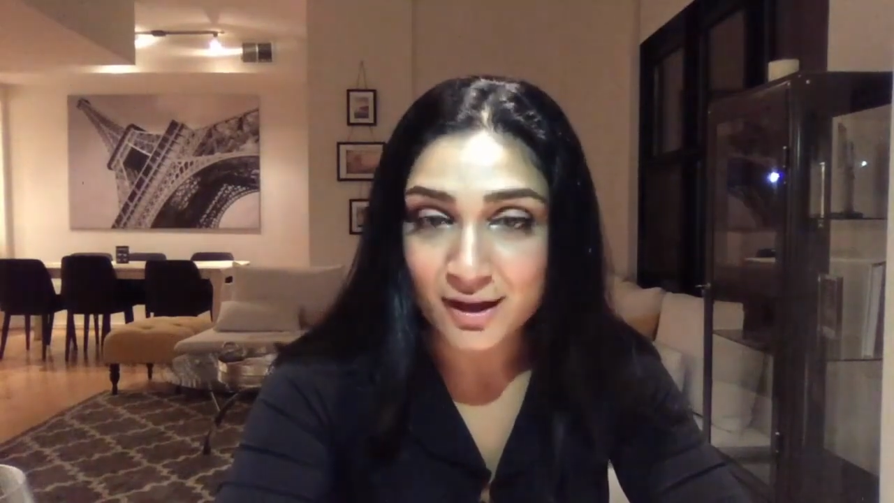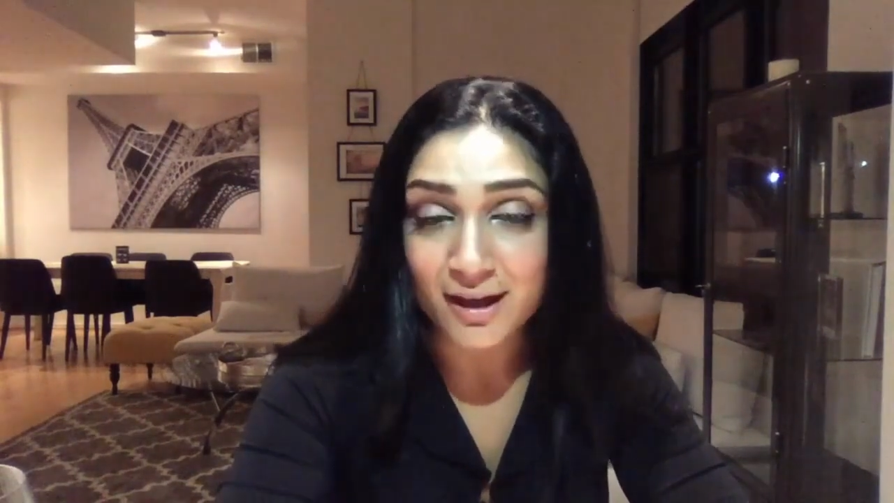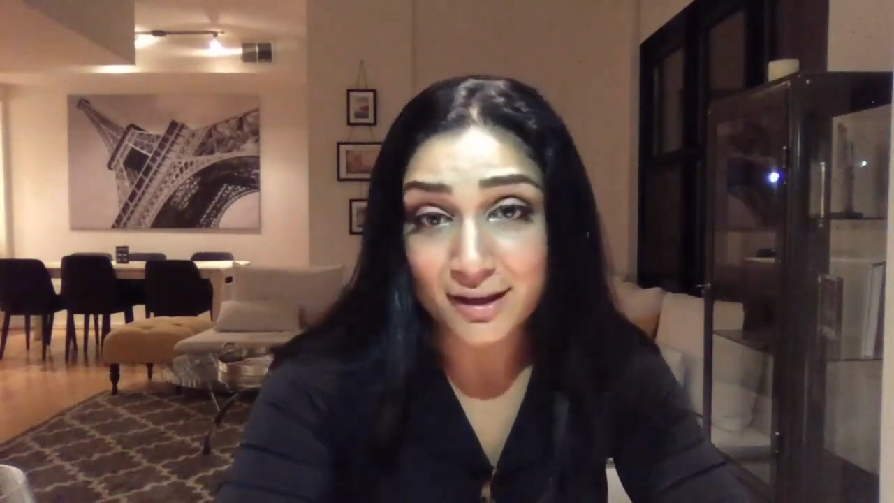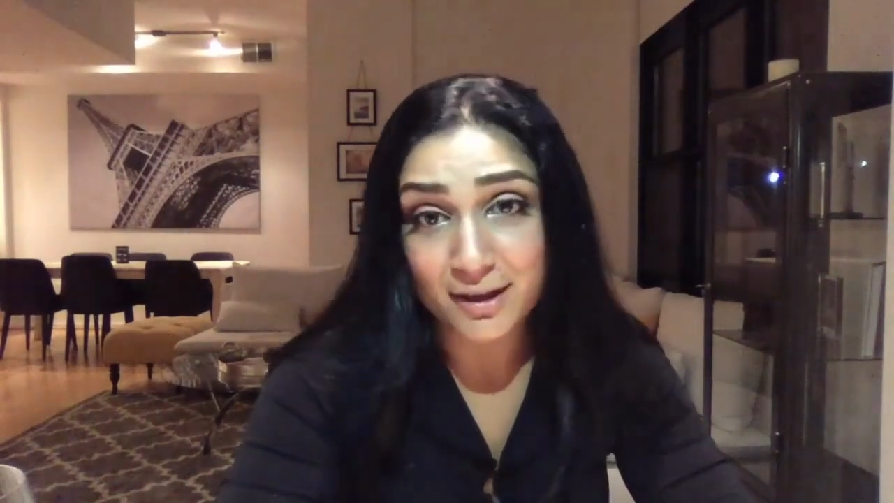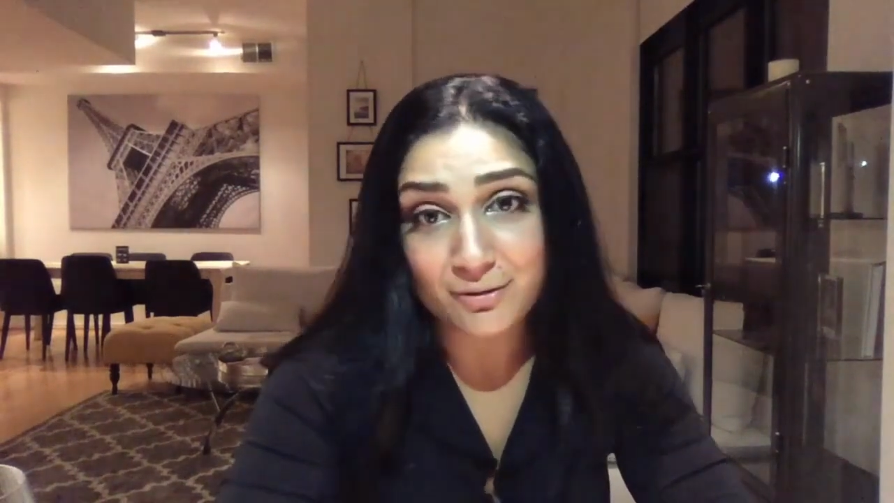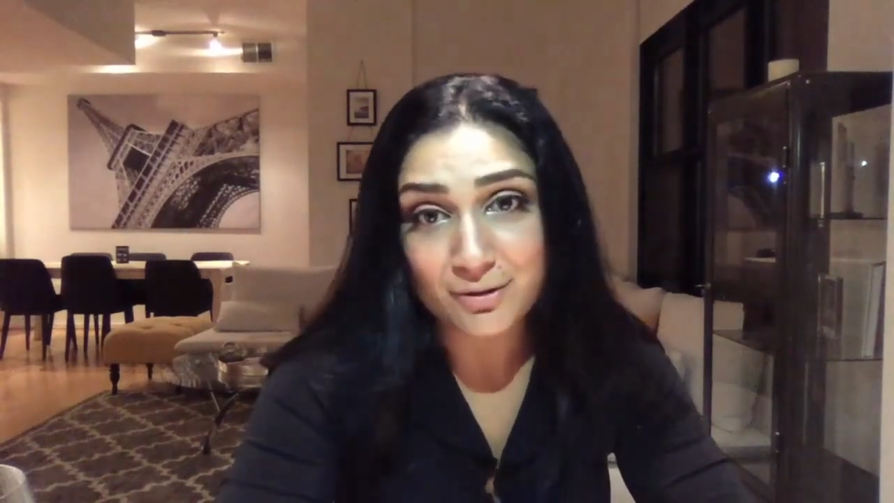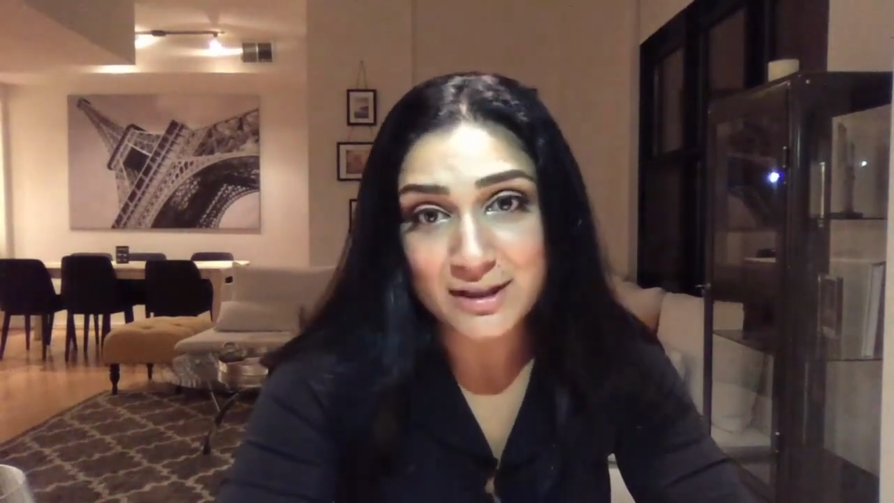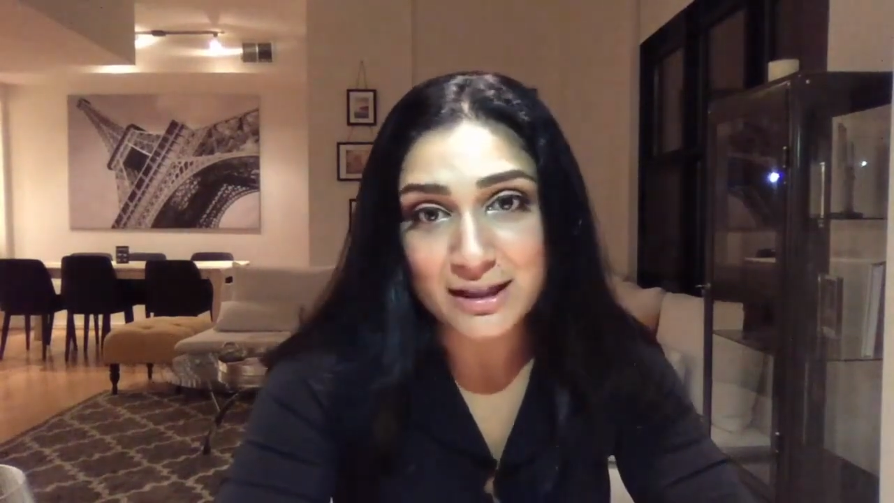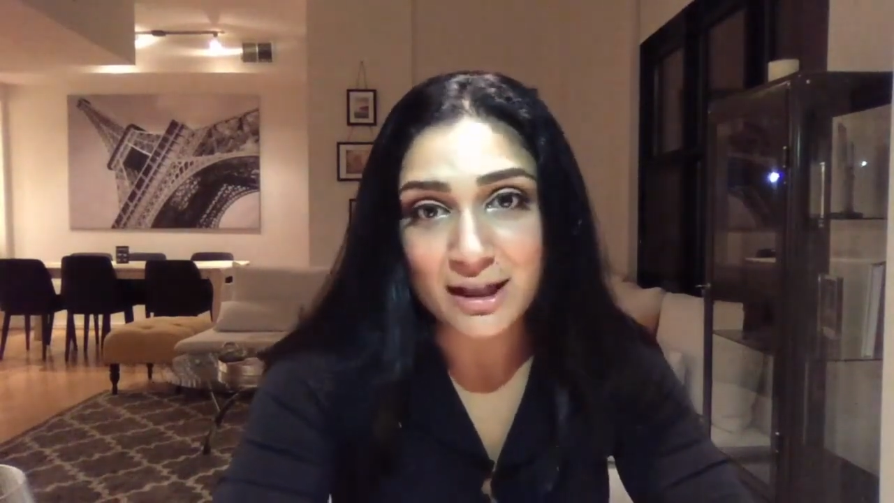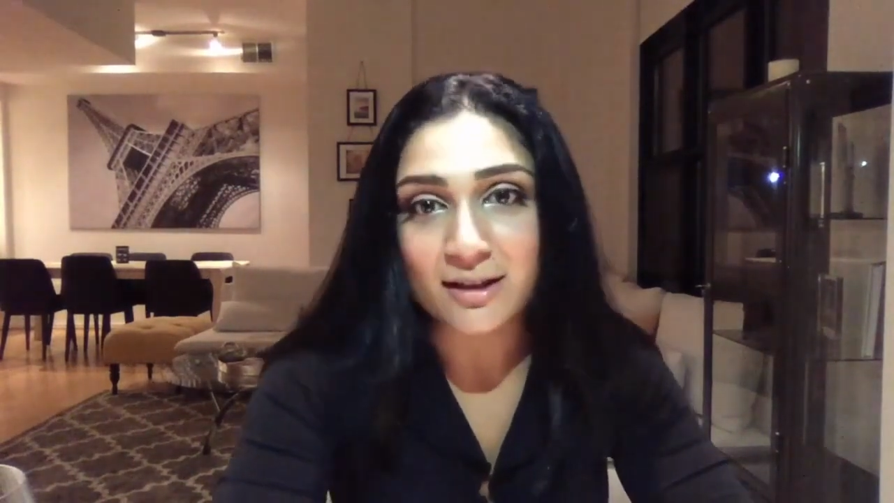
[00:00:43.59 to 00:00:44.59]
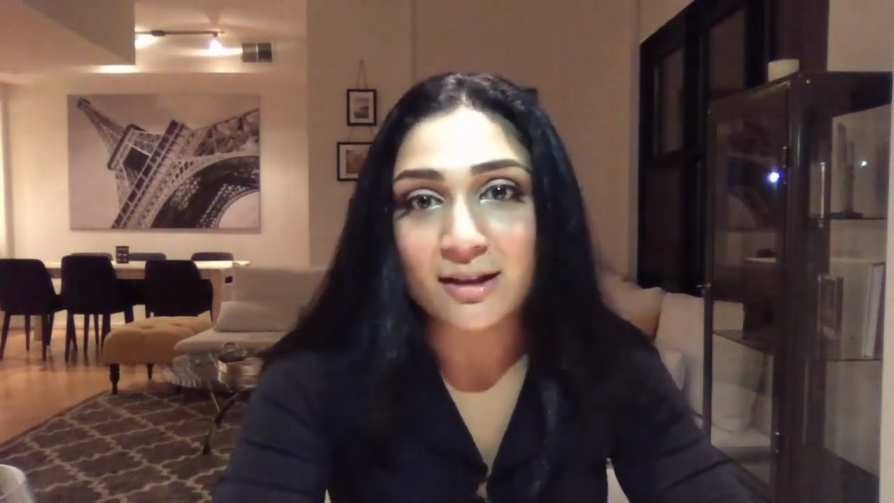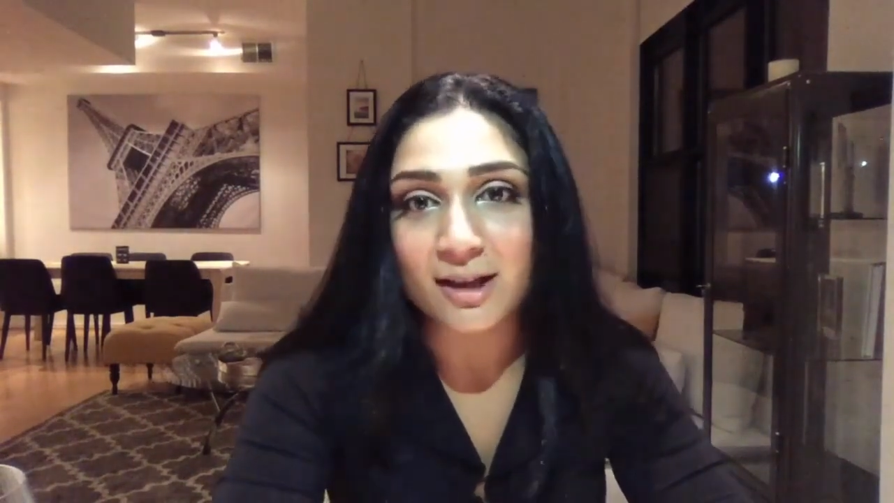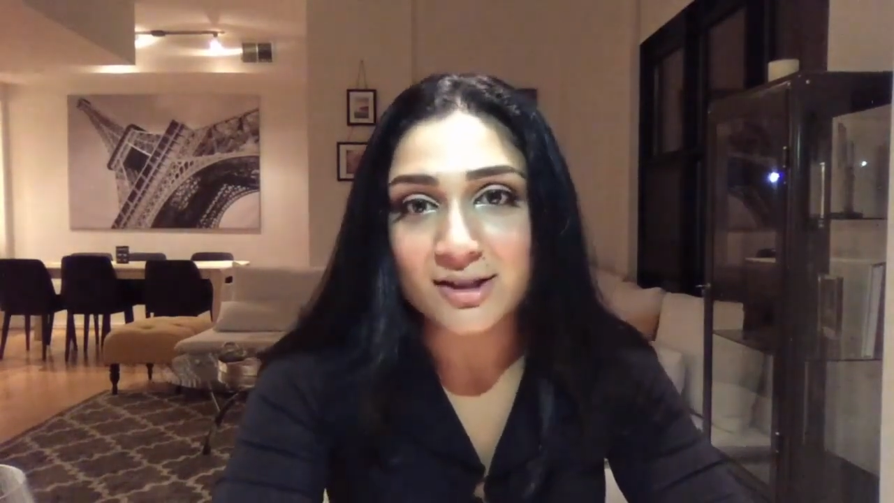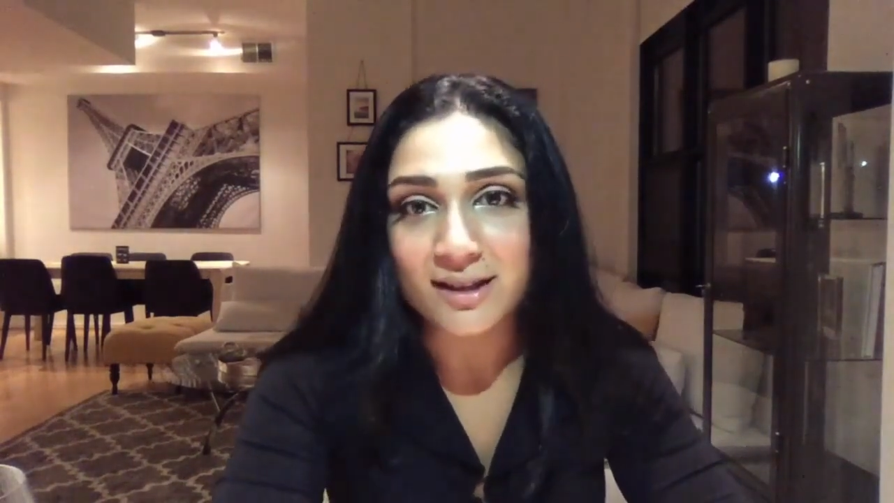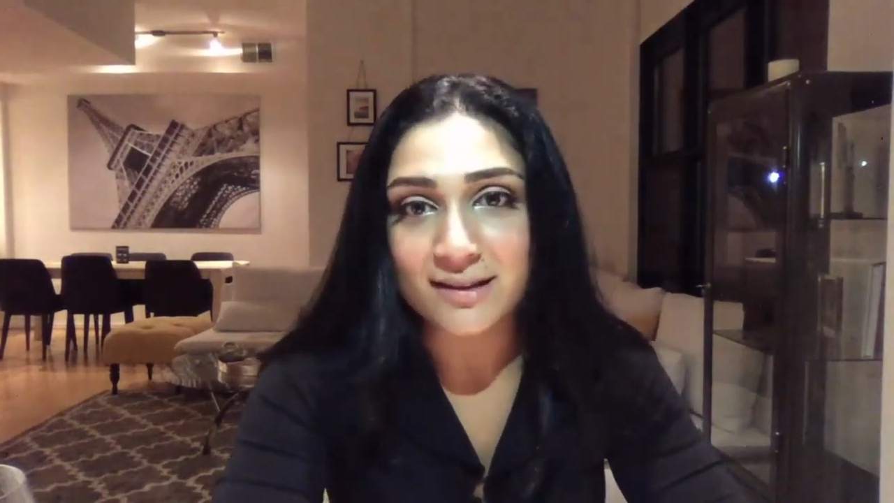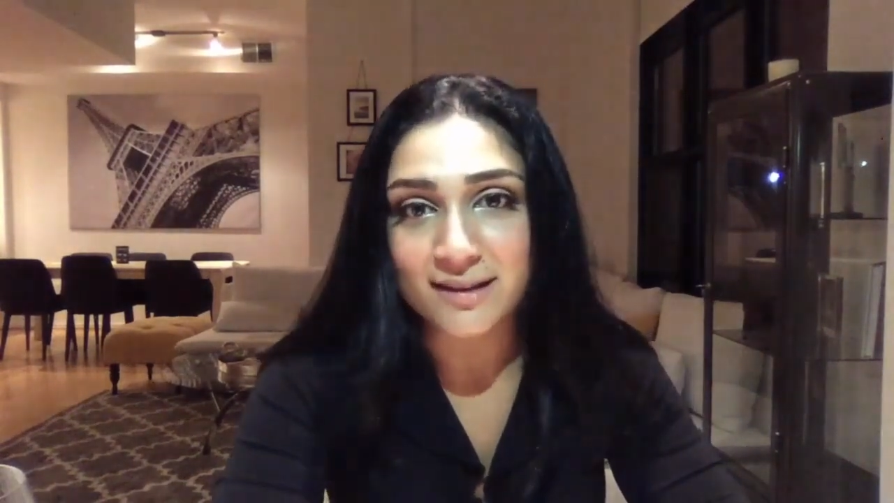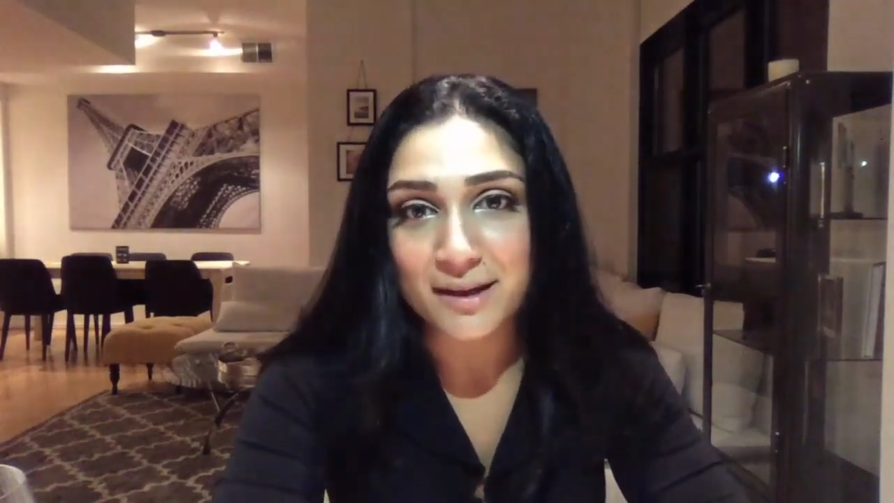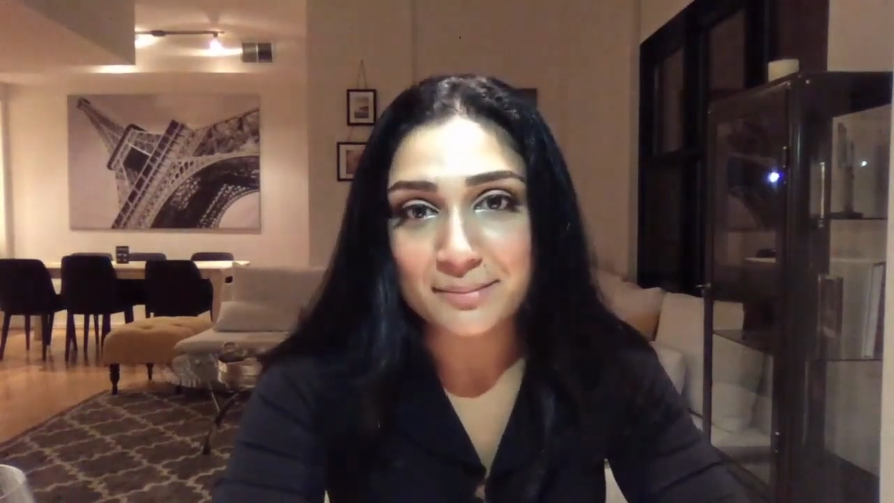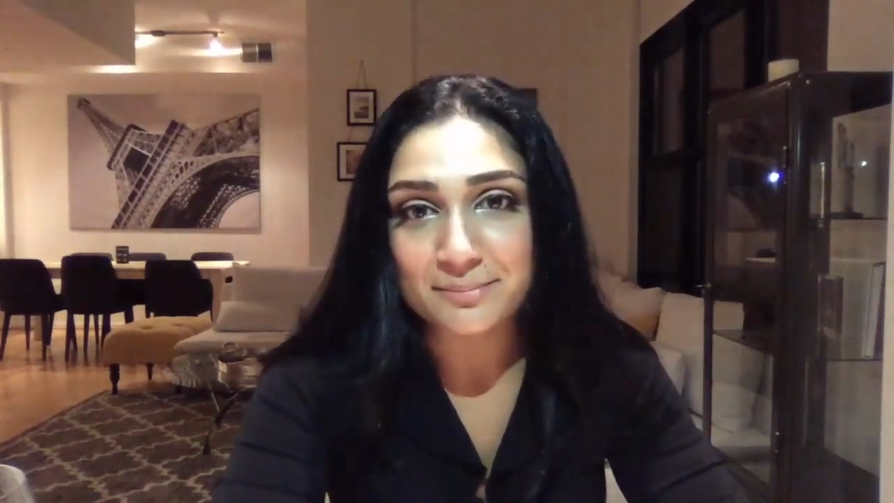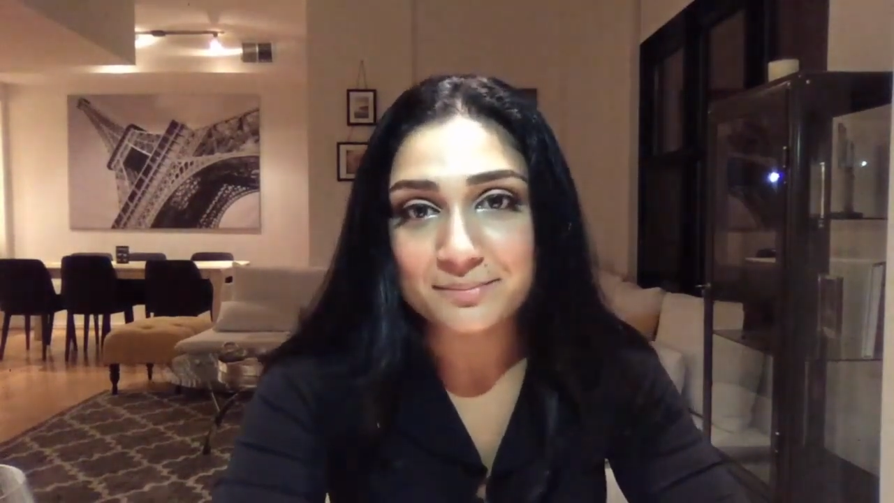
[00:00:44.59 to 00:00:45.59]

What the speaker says: at a routine gynecologic exam.